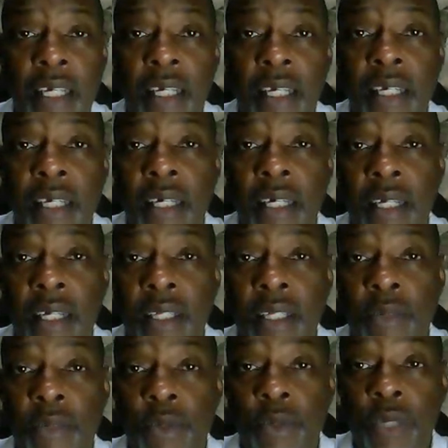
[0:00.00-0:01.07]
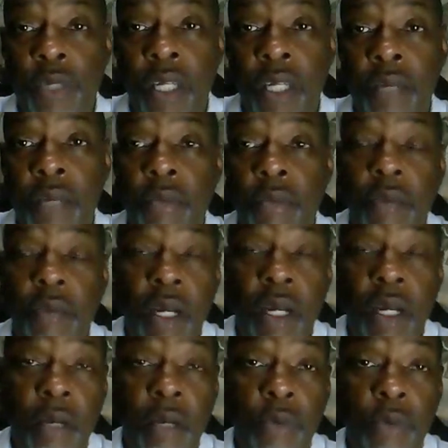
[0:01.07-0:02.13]
I think we would get
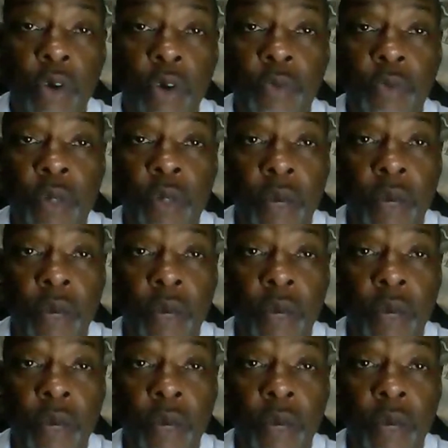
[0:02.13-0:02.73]
more people. I would